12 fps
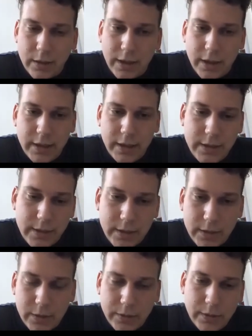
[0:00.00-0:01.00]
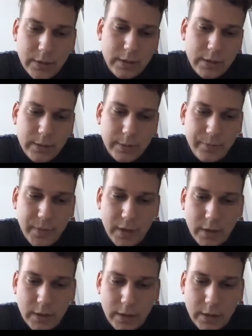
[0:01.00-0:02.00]
cases on
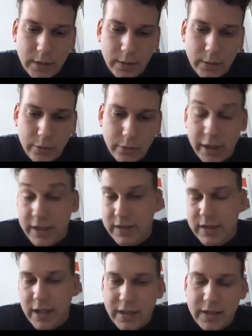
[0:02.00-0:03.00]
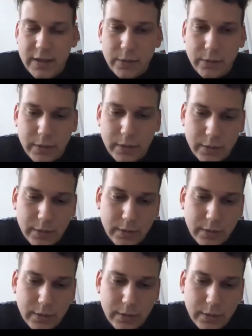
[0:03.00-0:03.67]
or case studies on